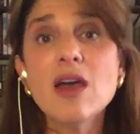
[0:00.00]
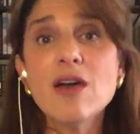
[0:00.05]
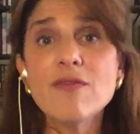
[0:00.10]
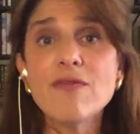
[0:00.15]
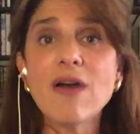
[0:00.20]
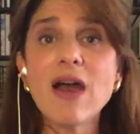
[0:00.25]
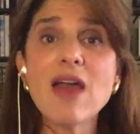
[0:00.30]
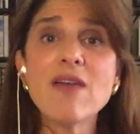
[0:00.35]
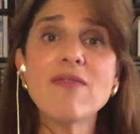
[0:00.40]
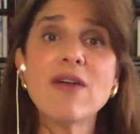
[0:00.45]

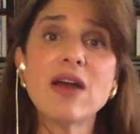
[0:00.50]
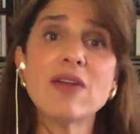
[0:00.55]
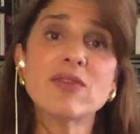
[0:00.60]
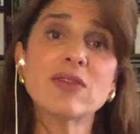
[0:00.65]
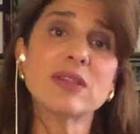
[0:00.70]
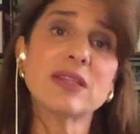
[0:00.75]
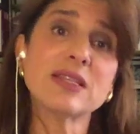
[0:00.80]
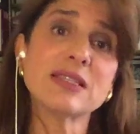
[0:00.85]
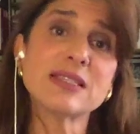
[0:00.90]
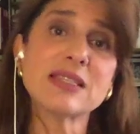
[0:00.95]

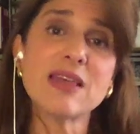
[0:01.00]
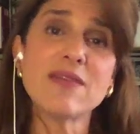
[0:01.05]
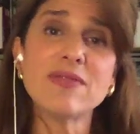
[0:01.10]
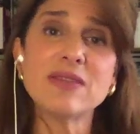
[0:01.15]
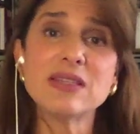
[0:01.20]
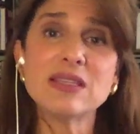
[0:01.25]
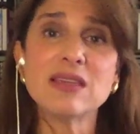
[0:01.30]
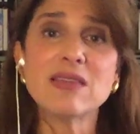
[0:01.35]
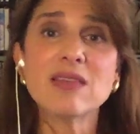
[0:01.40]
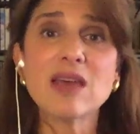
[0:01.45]

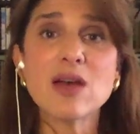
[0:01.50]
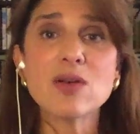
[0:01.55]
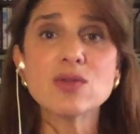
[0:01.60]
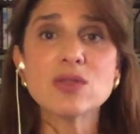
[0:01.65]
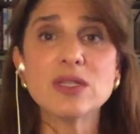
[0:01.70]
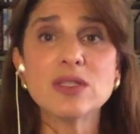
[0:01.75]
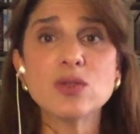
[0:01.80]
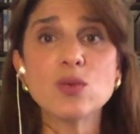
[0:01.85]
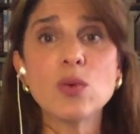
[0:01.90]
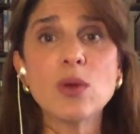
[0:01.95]

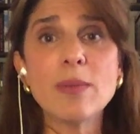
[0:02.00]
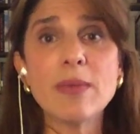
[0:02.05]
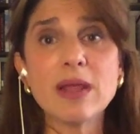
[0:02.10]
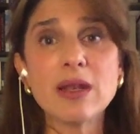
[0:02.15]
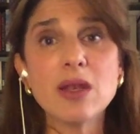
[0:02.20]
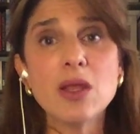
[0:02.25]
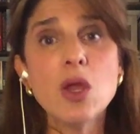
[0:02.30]
570,000 women